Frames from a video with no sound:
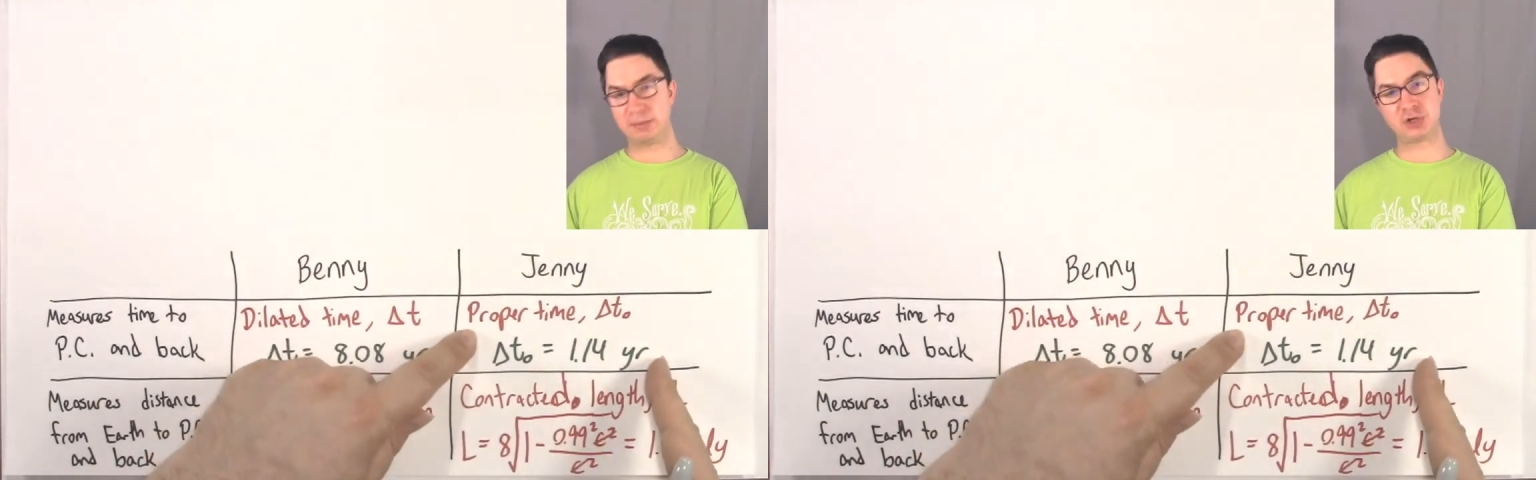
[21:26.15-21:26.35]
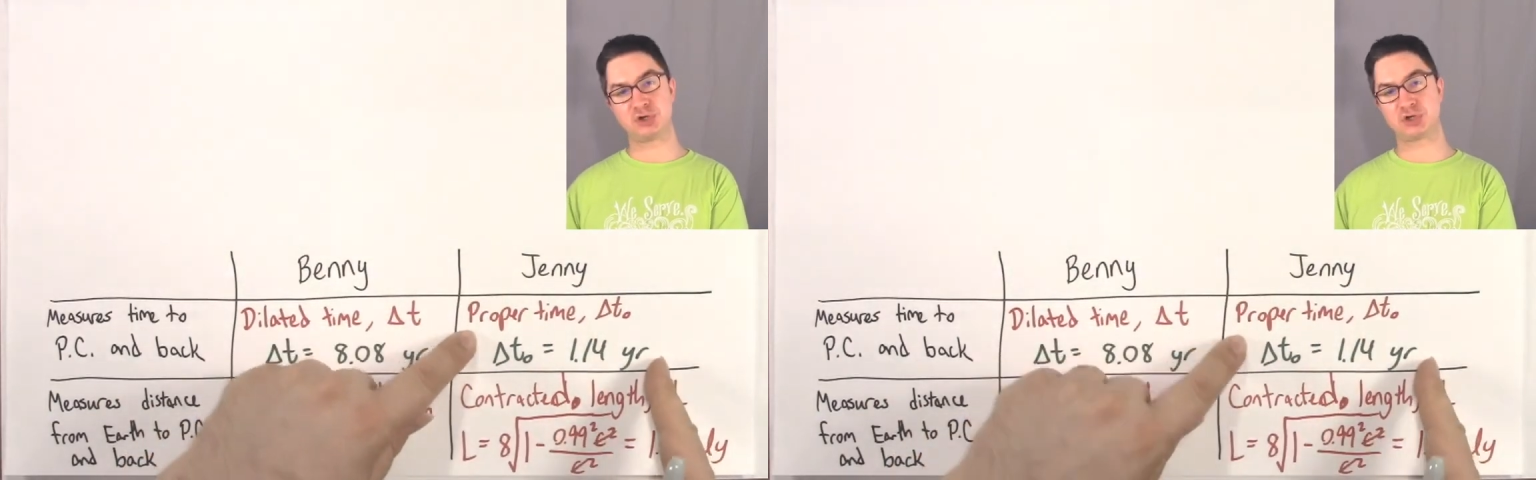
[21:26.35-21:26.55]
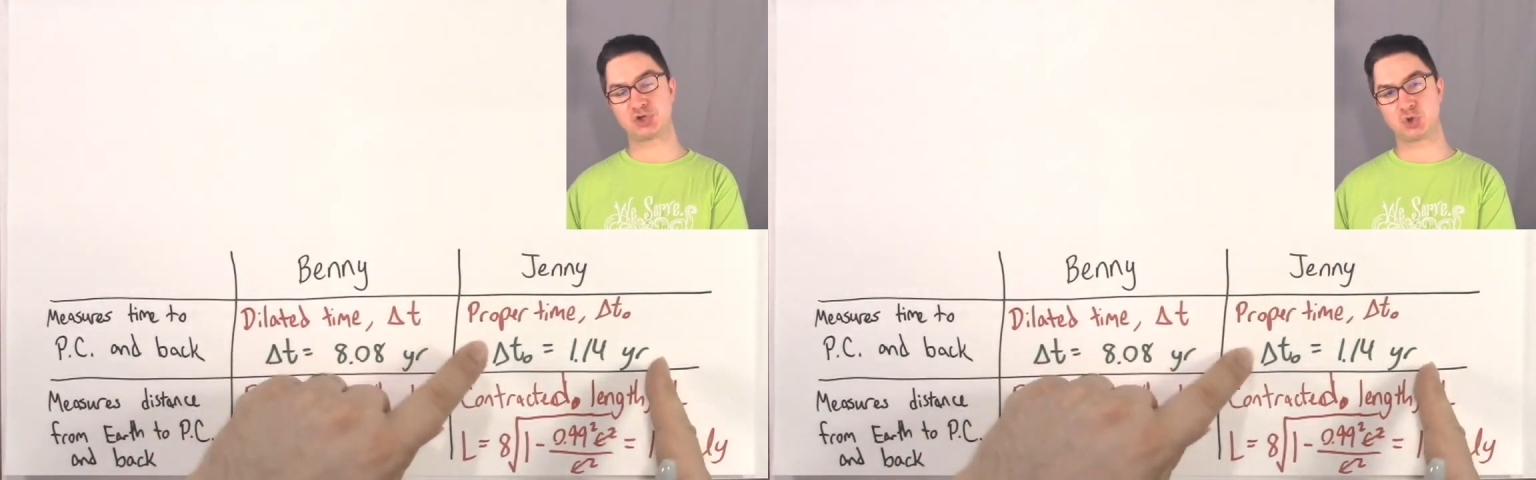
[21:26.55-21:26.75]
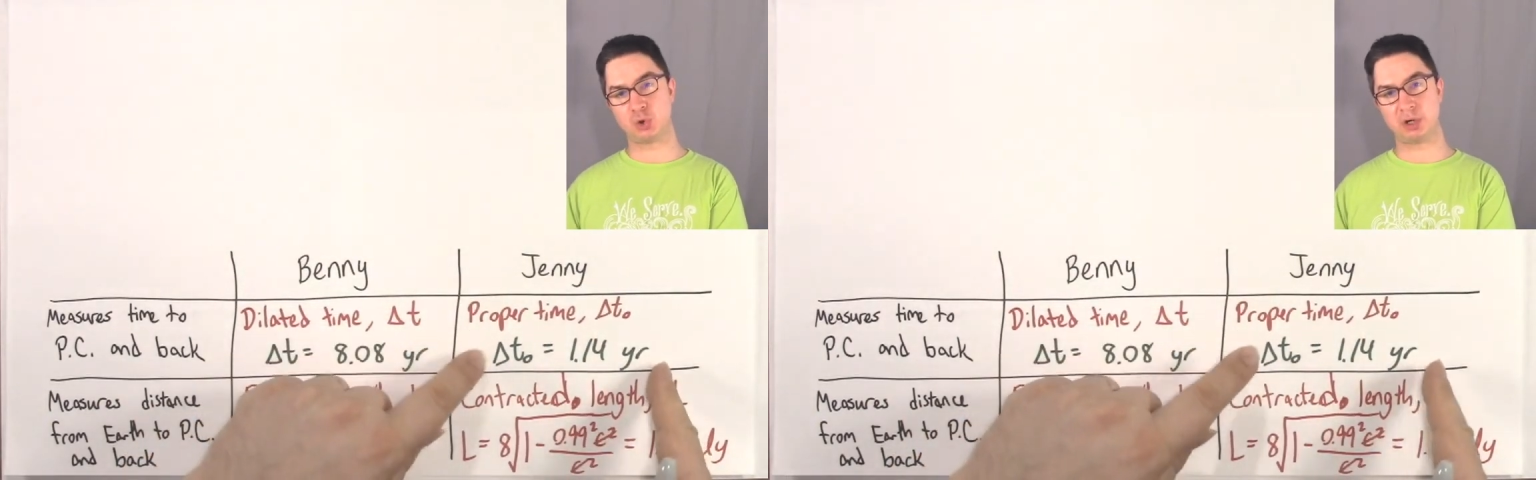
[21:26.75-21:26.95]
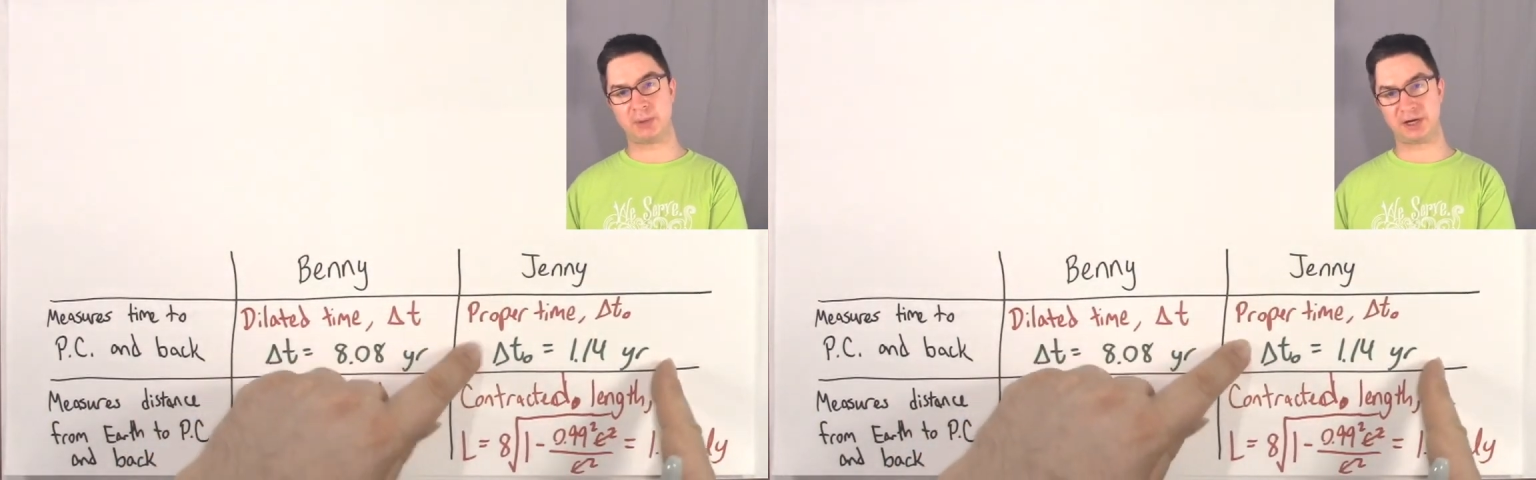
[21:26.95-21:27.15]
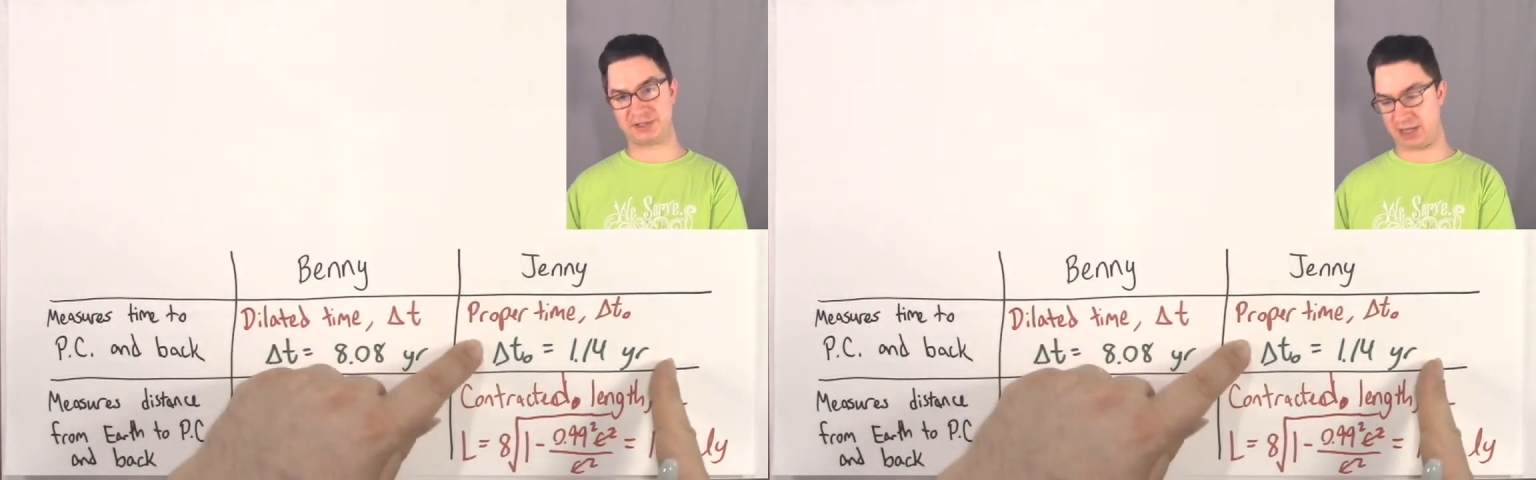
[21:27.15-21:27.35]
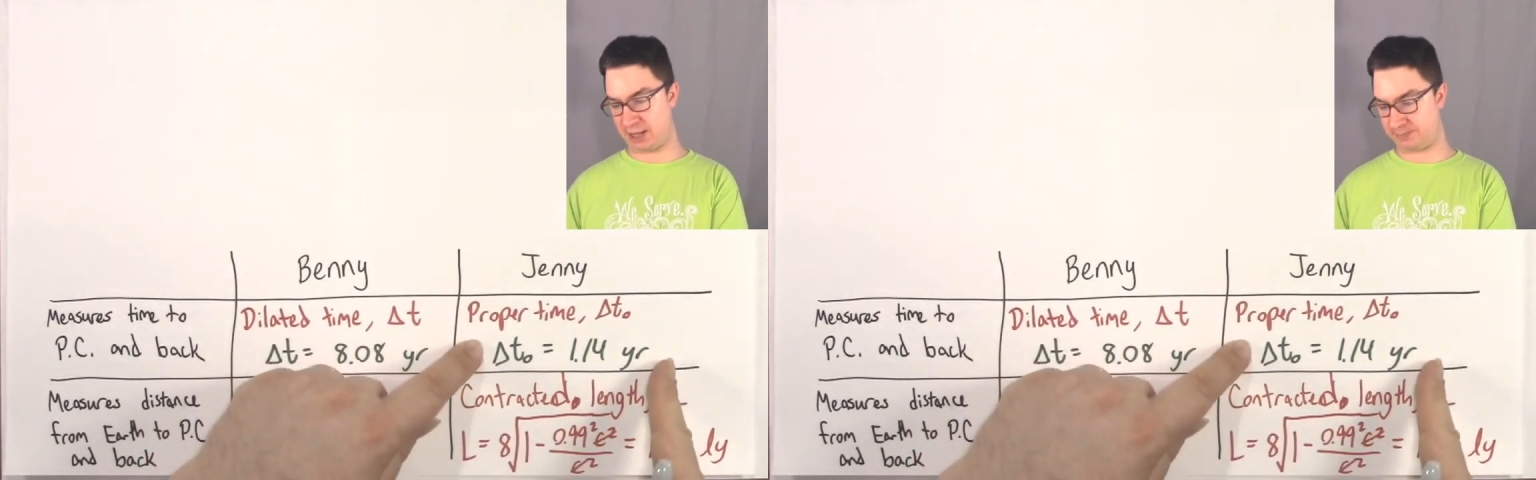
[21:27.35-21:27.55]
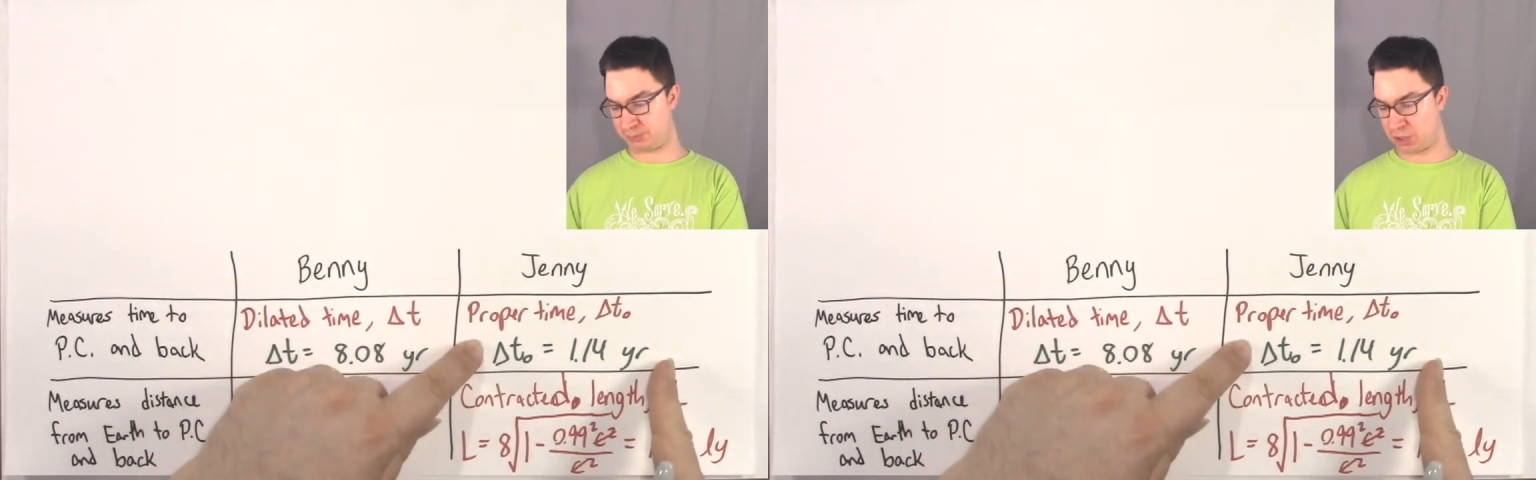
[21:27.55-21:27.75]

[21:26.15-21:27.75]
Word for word: measured a short amount of time.